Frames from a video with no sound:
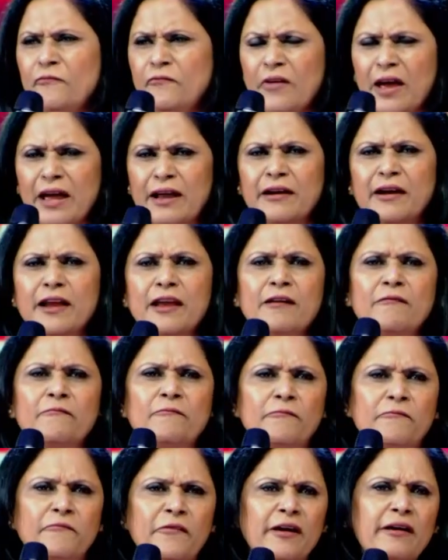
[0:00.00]
very,
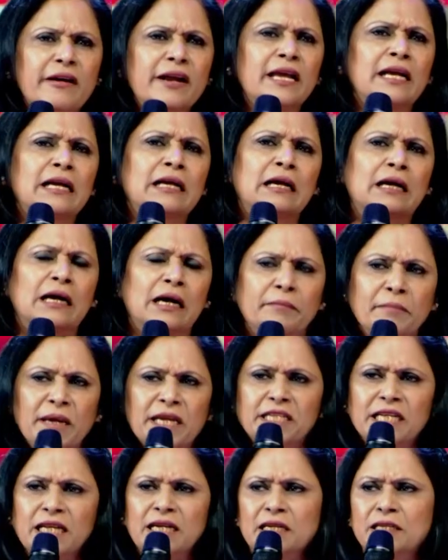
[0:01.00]
very
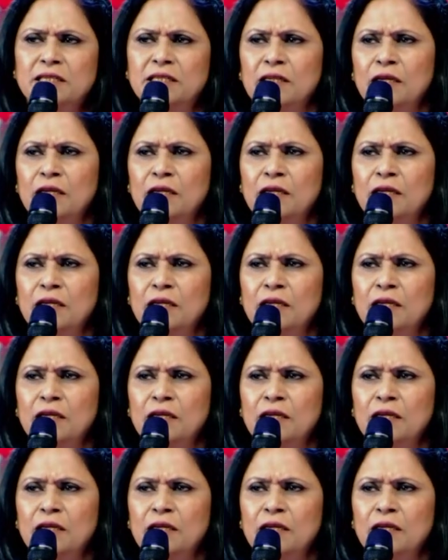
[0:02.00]
committed